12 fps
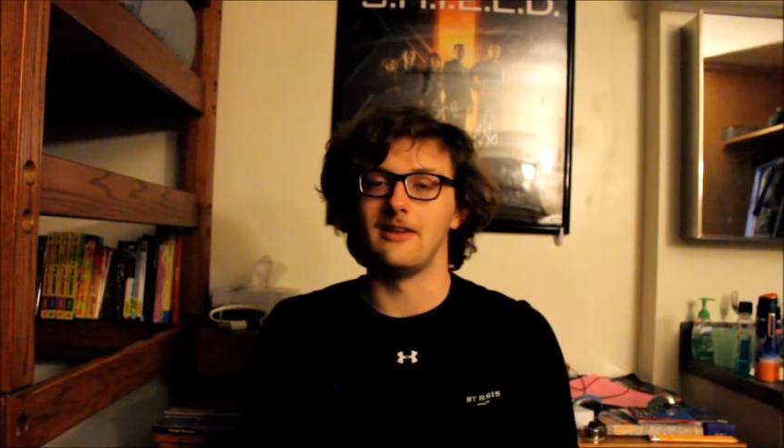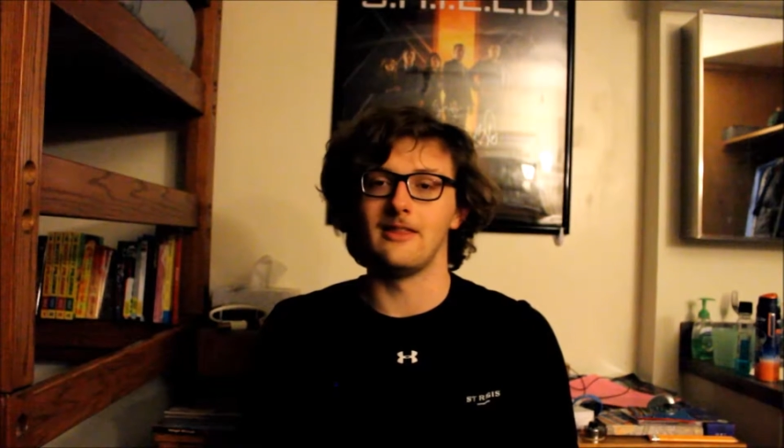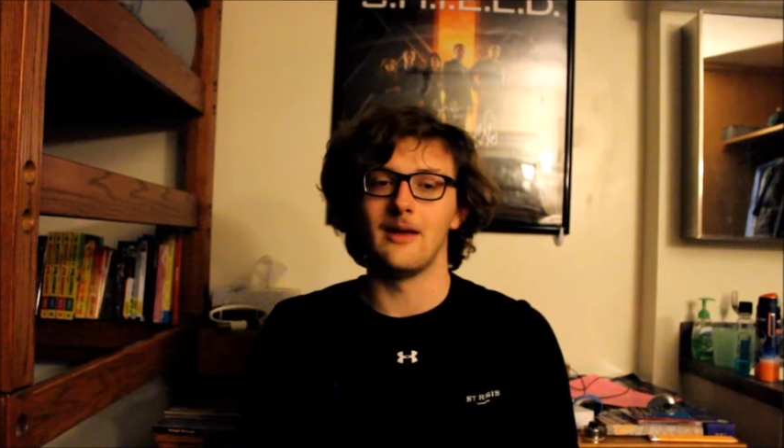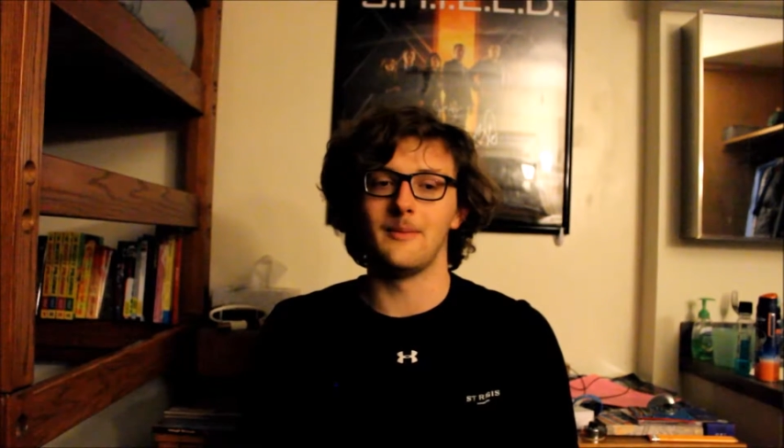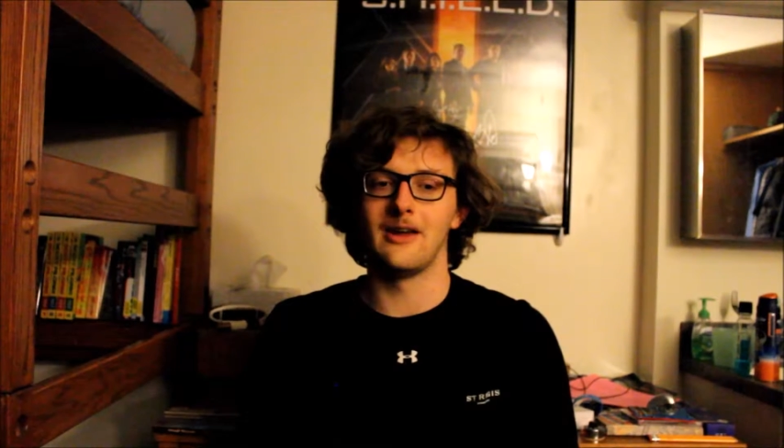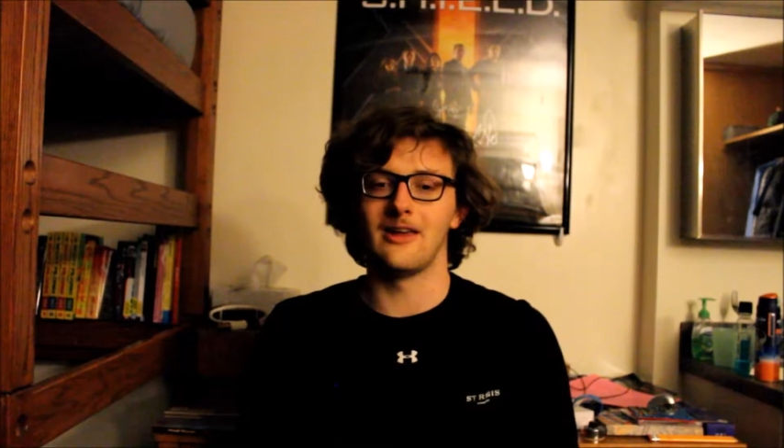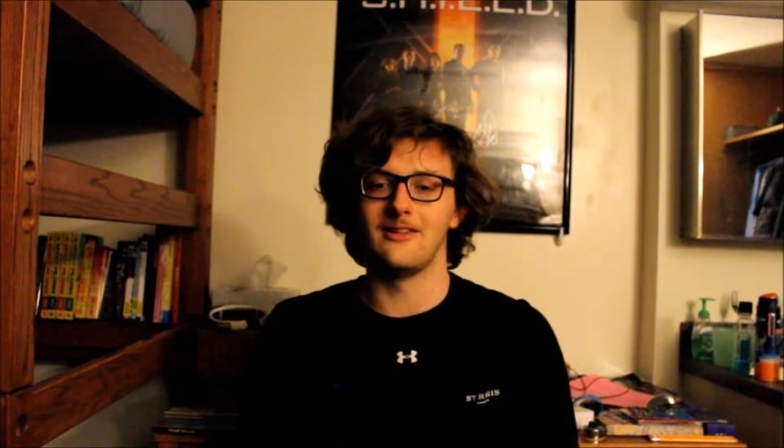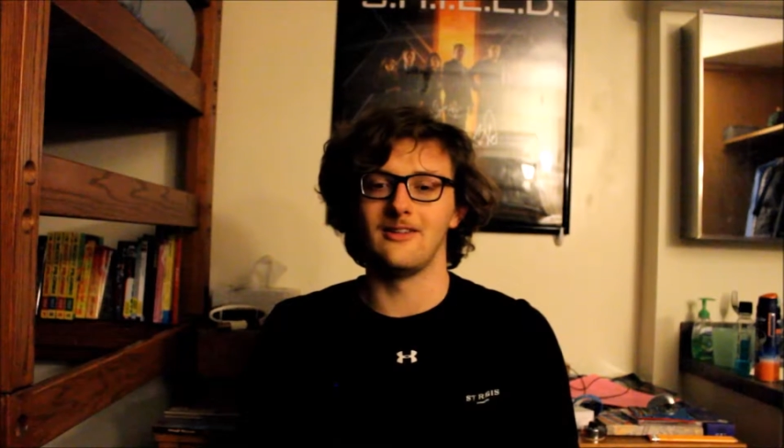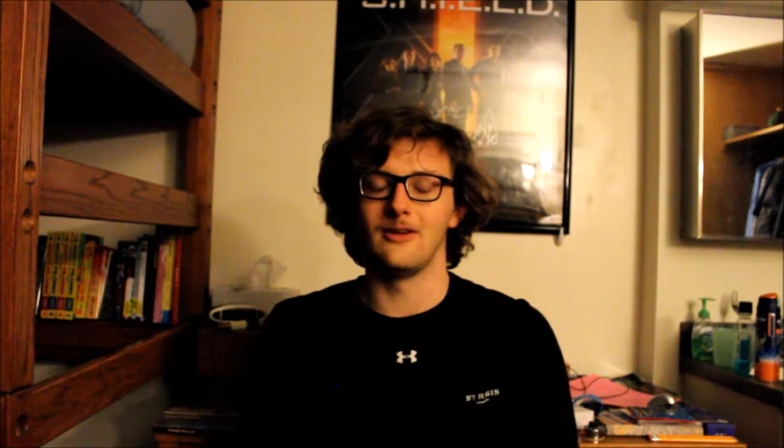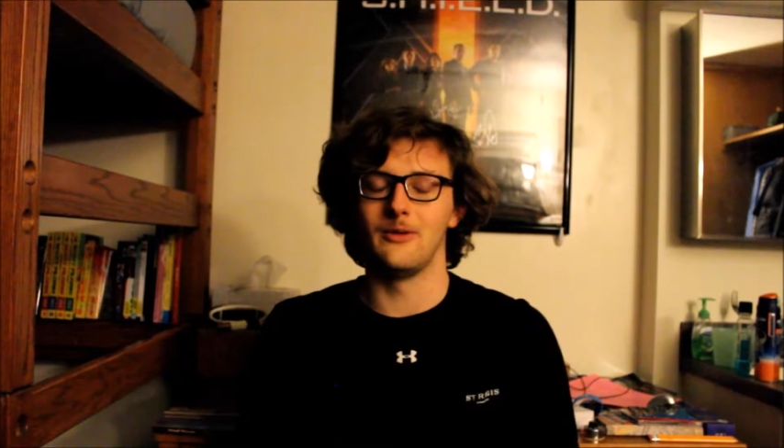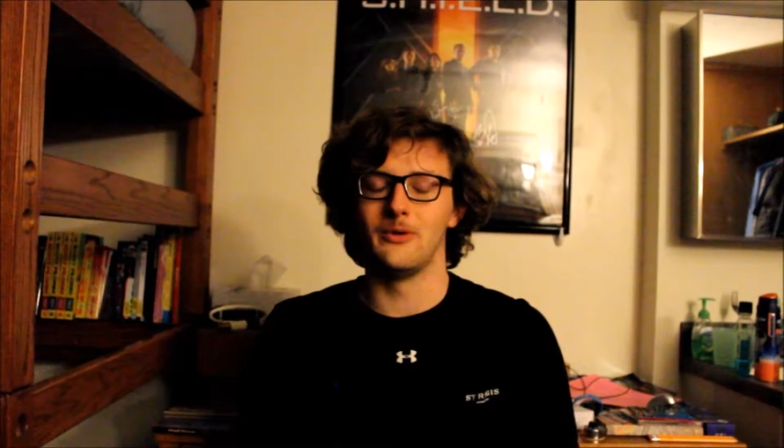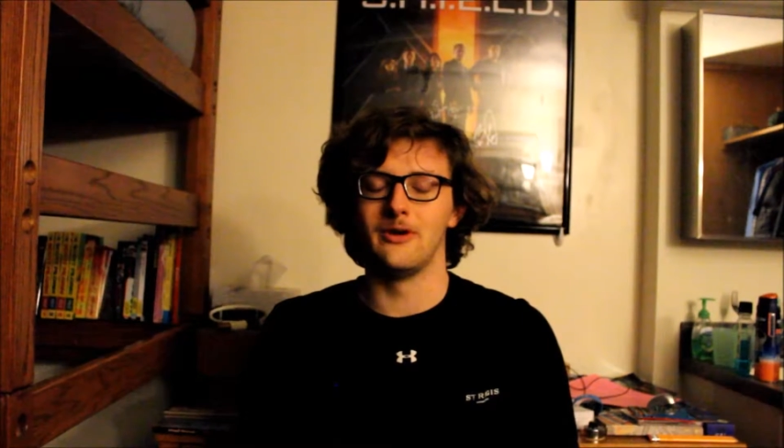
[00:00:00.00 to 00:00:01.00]
them, I guess is
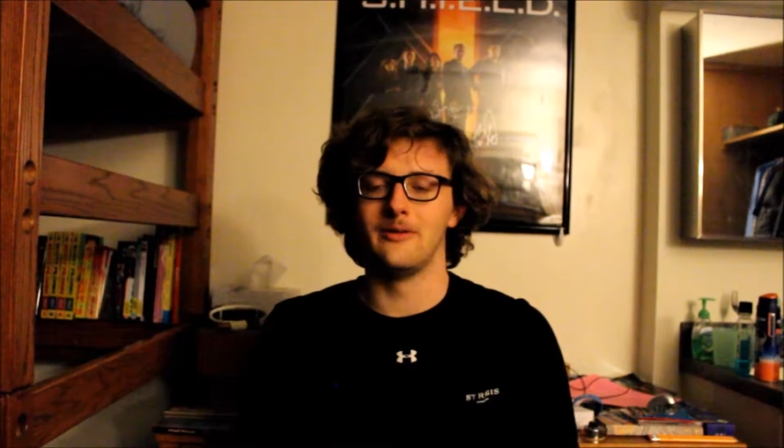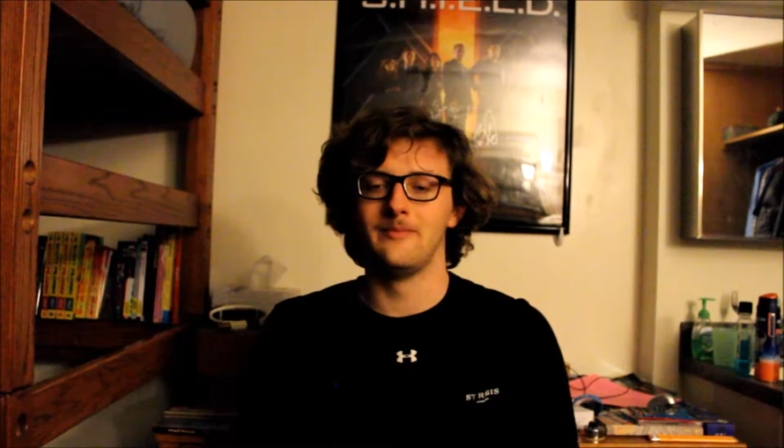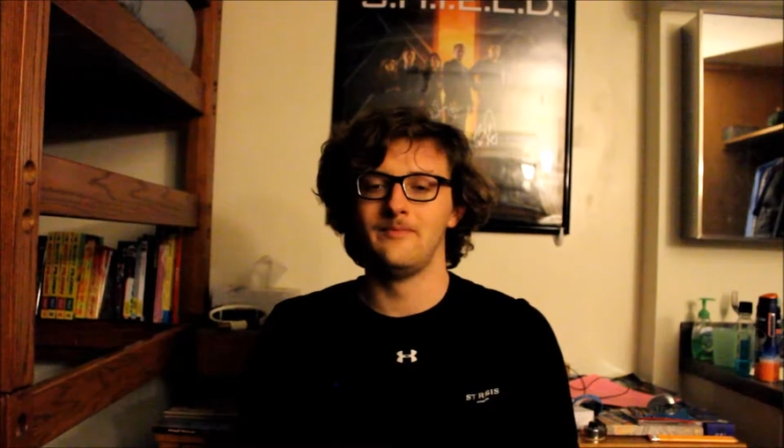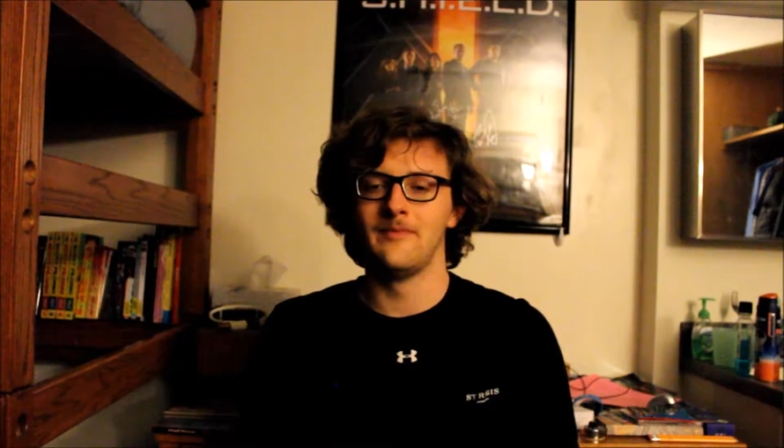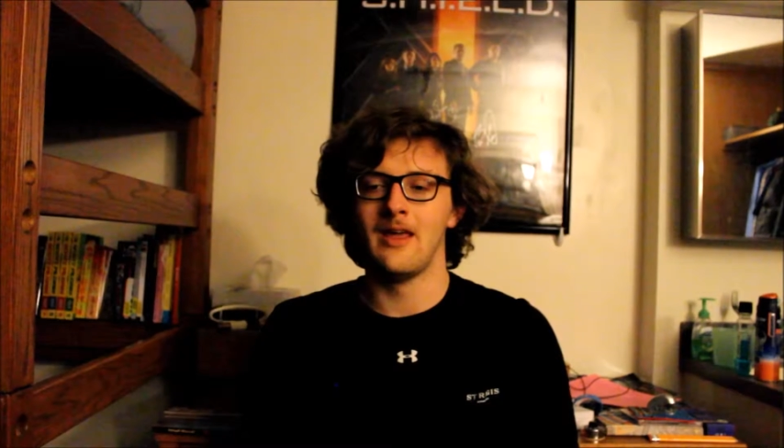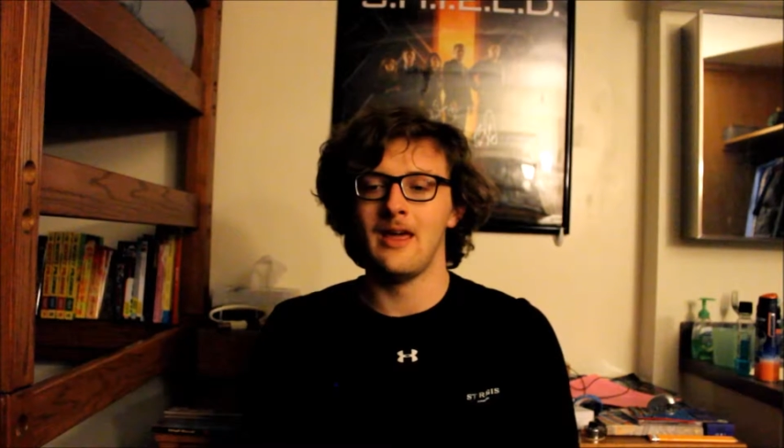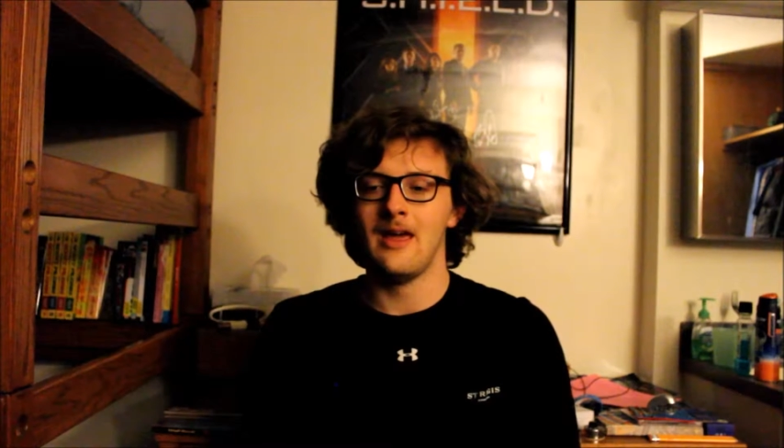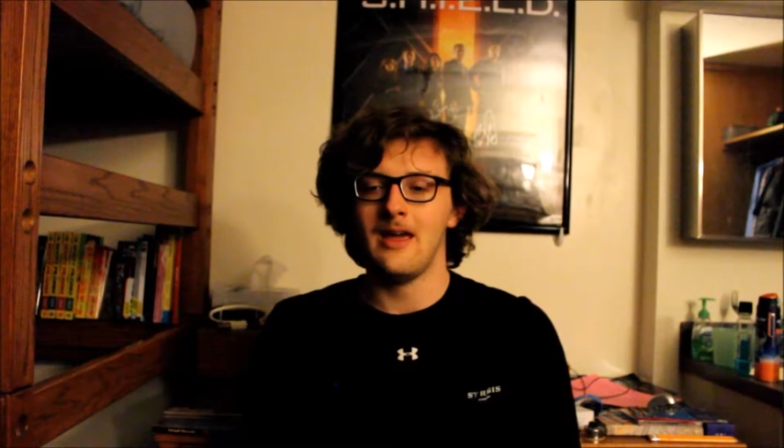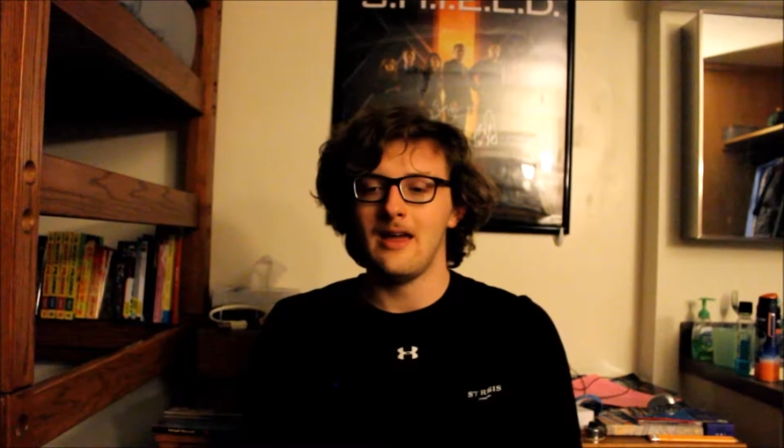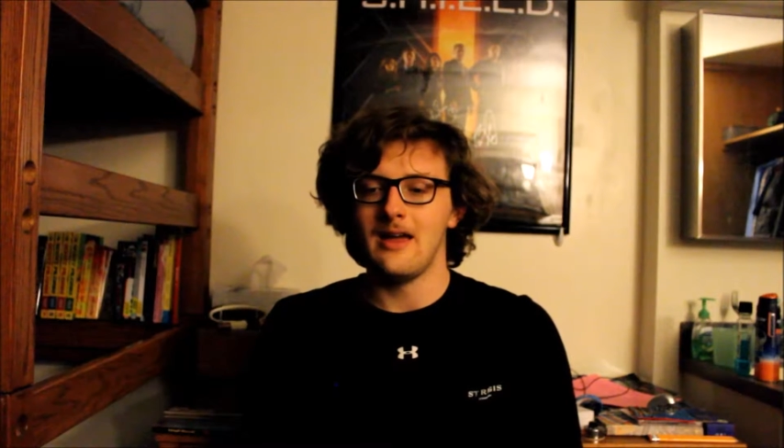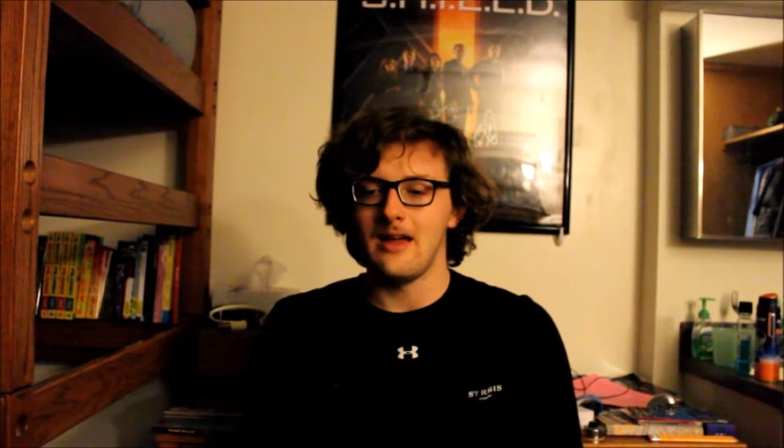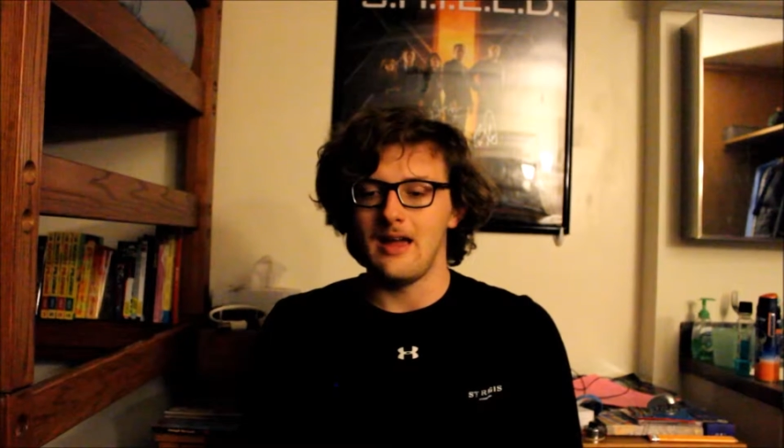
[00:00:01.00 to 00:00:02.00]
a good word.
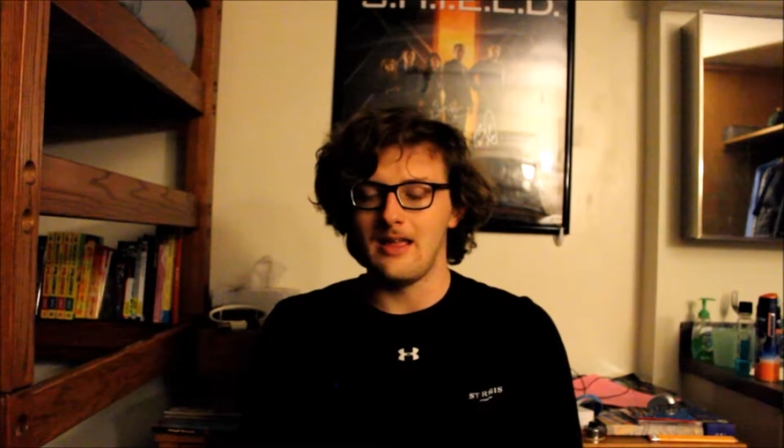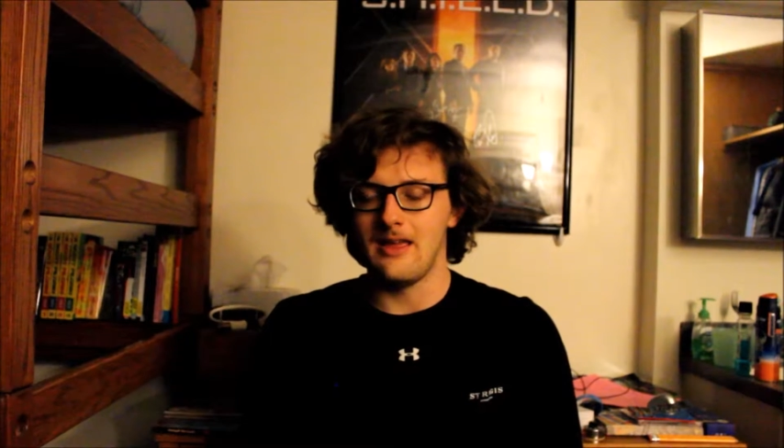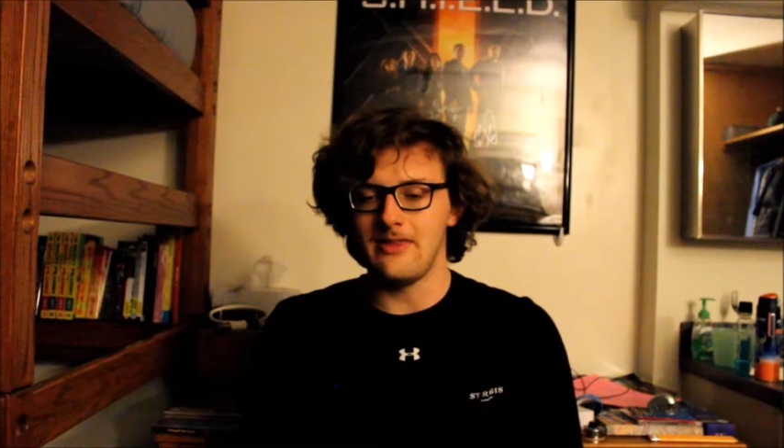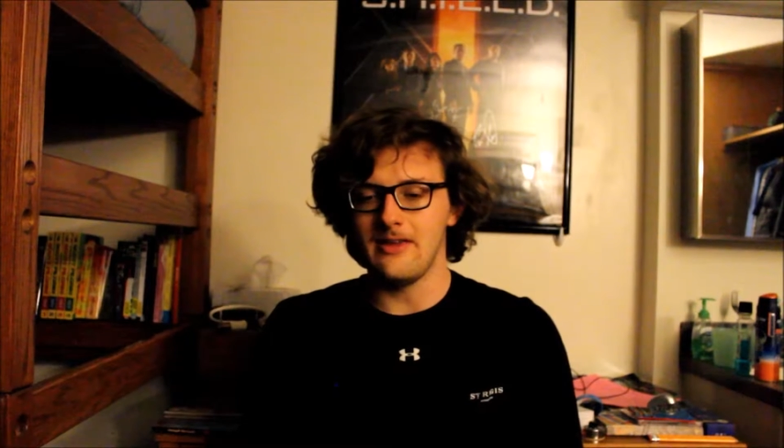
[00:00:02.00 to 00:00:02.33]
And I